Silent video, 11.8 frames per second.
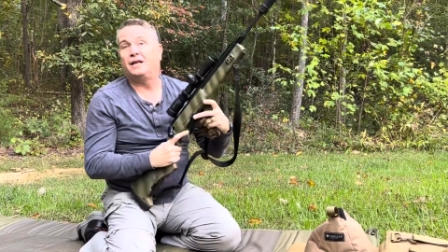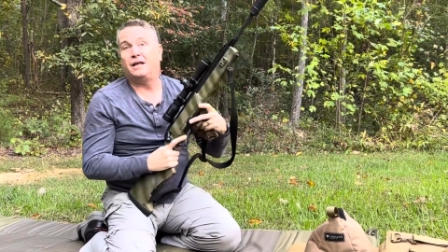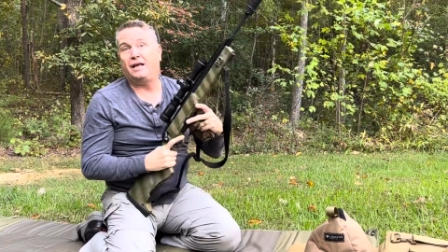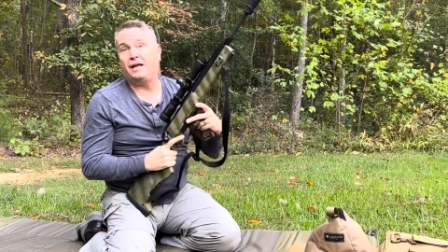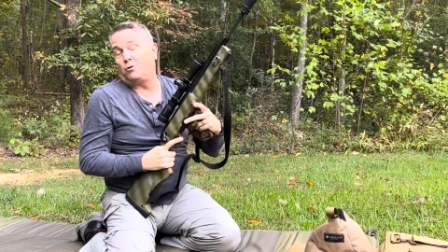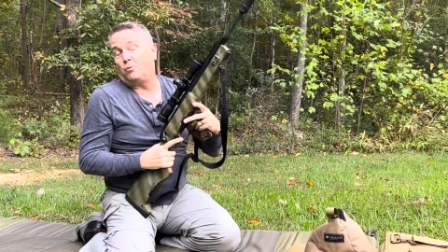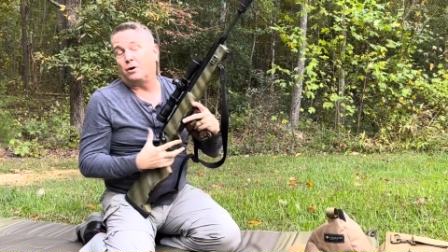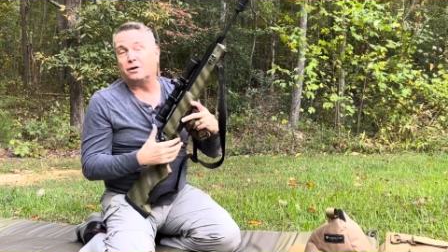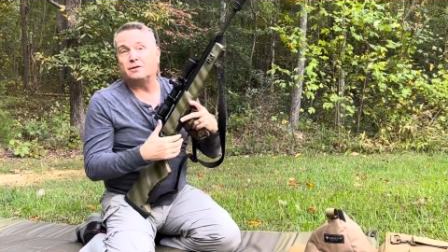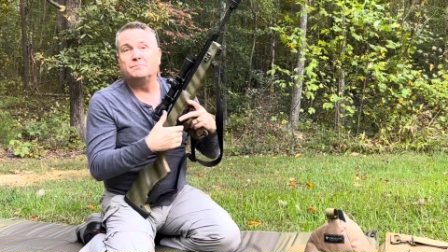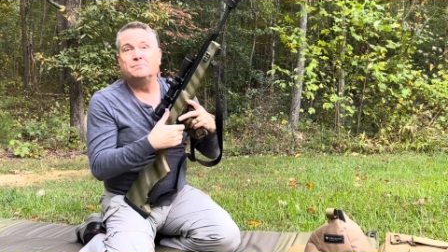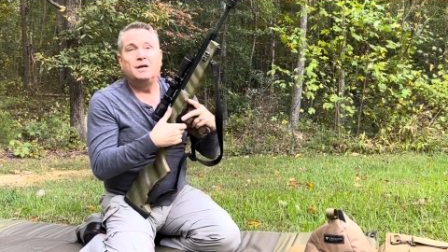It'll work.
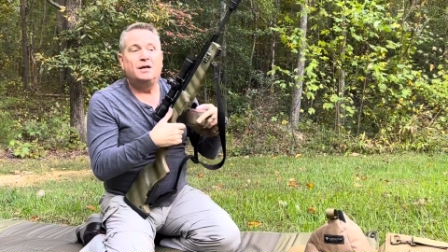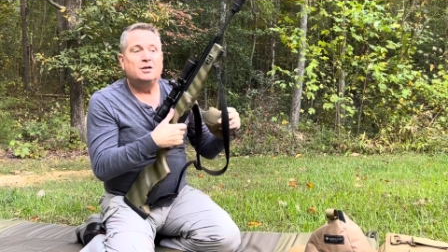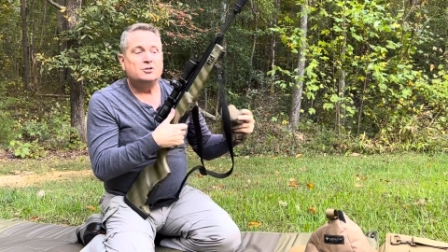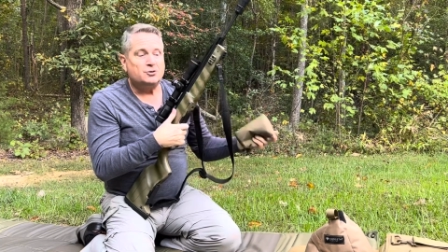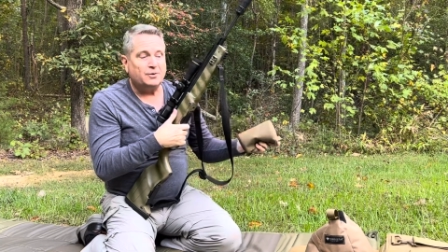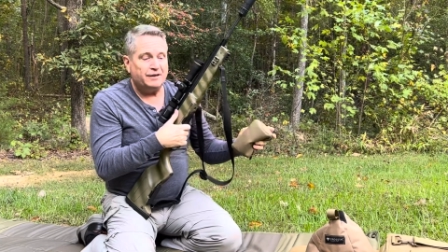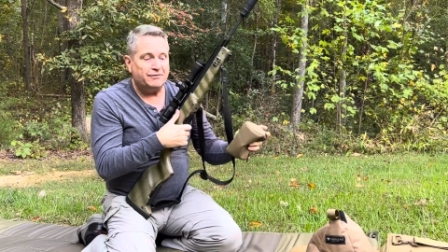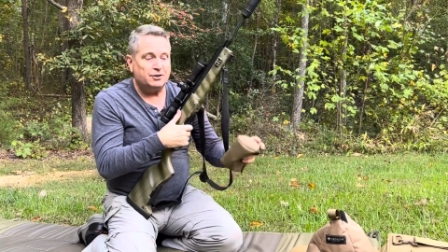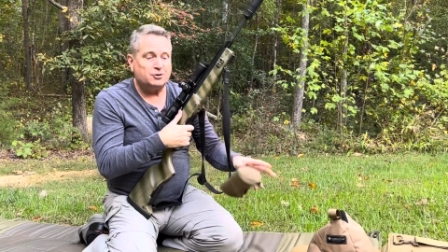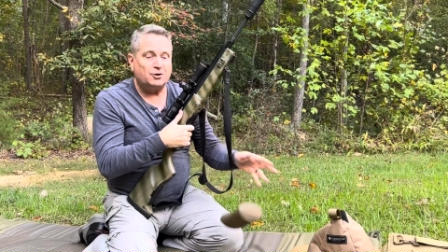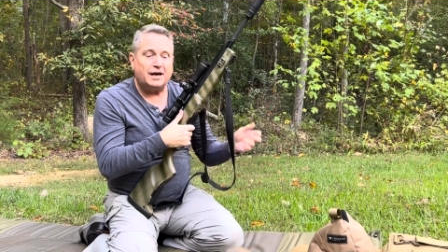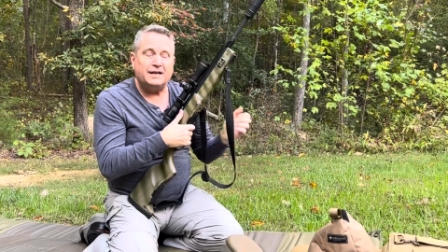So give it a
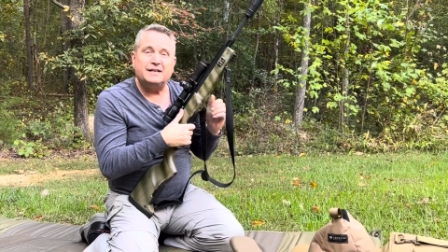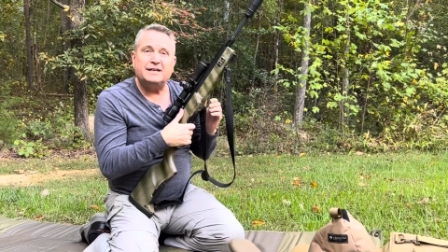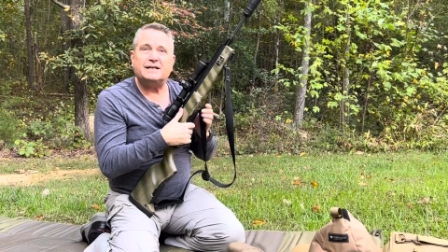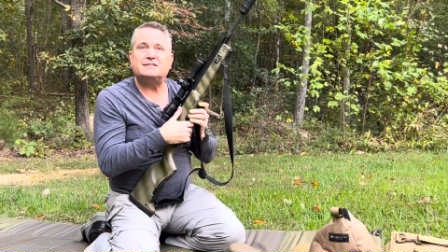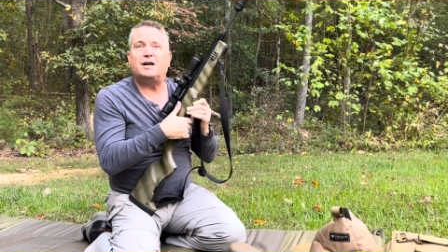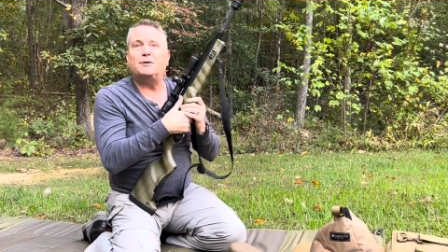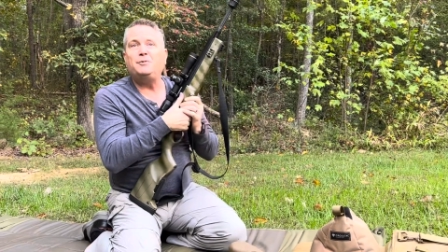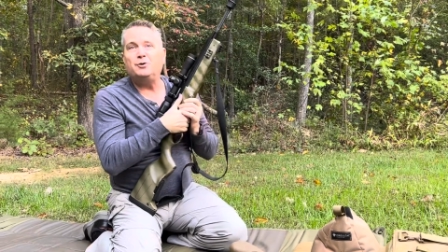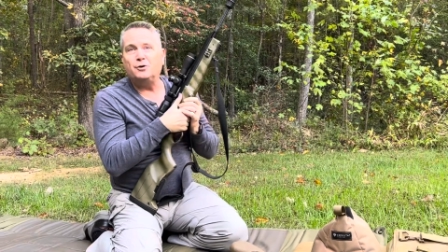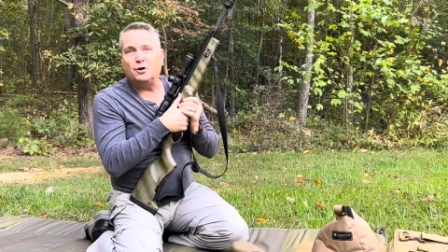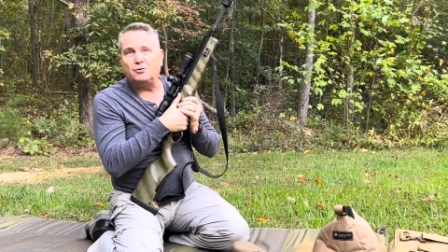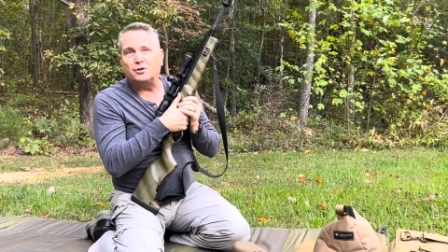try the next time you
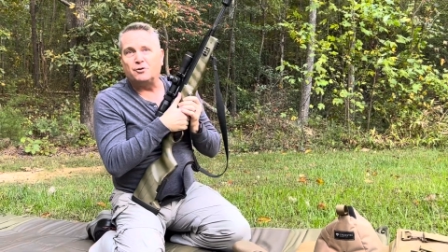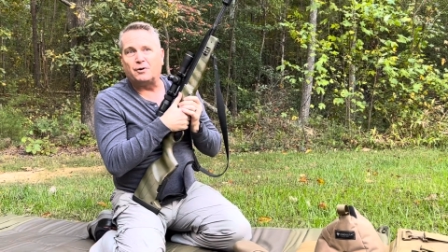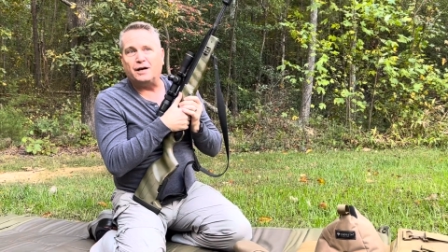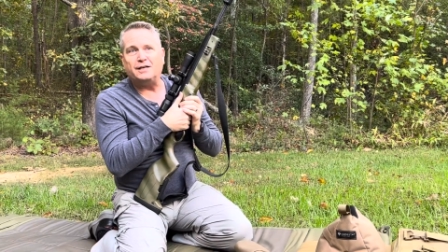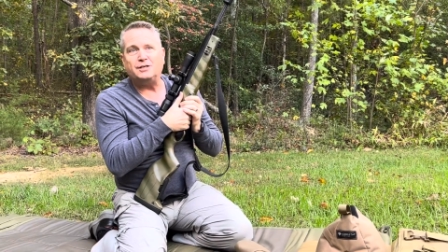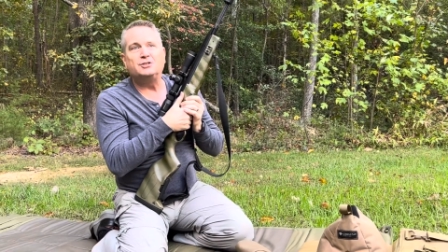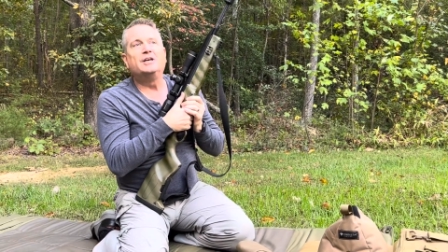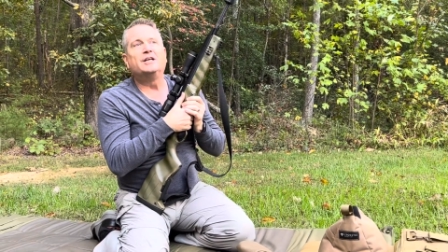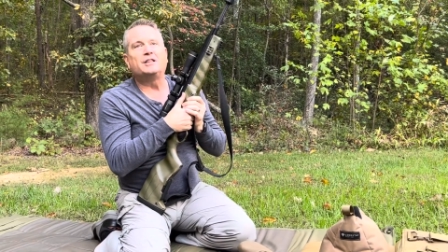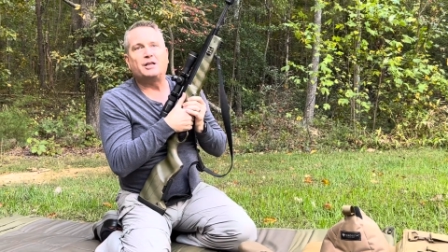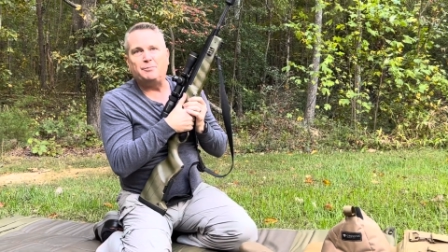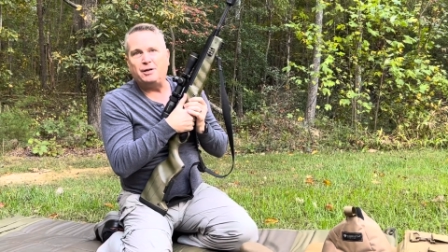go to the range.
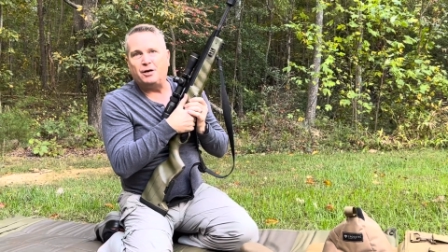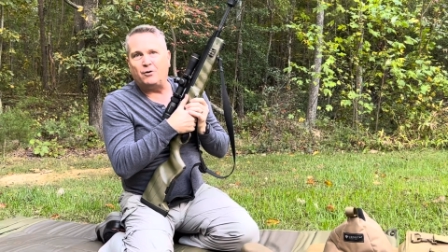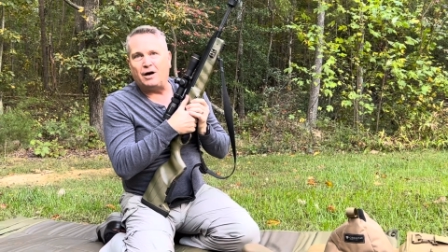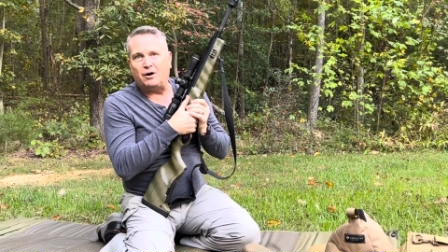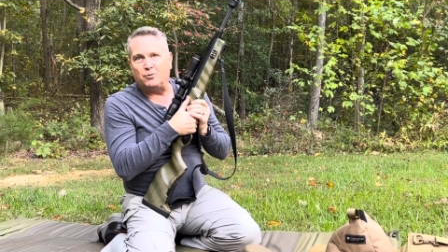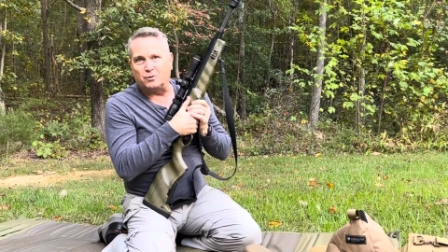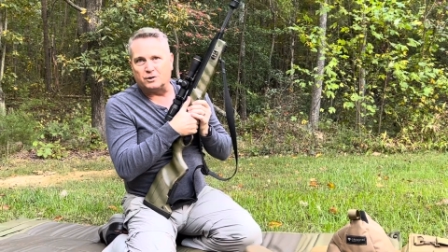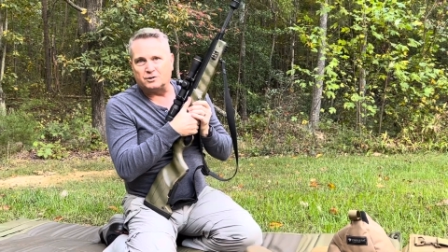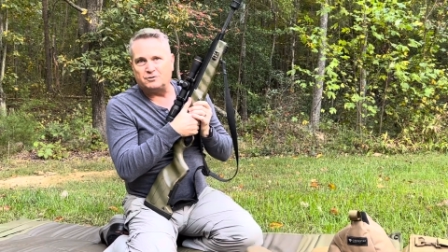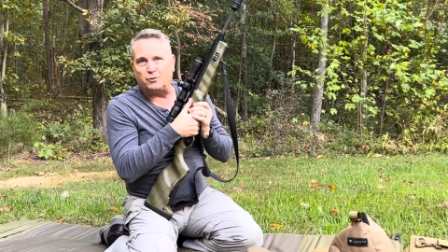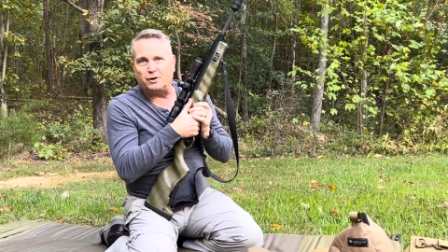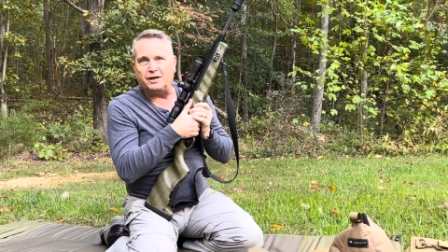Let me know how it works
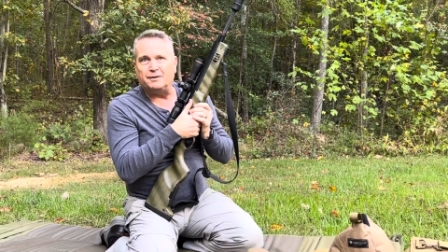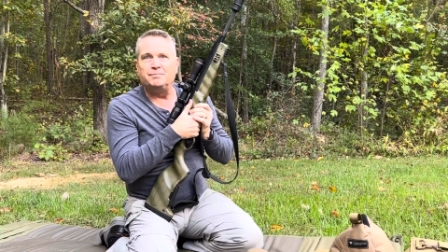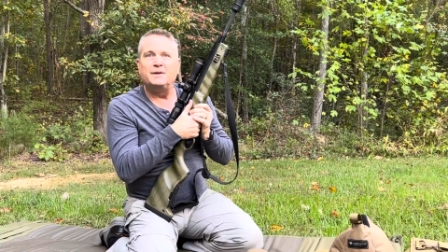for you.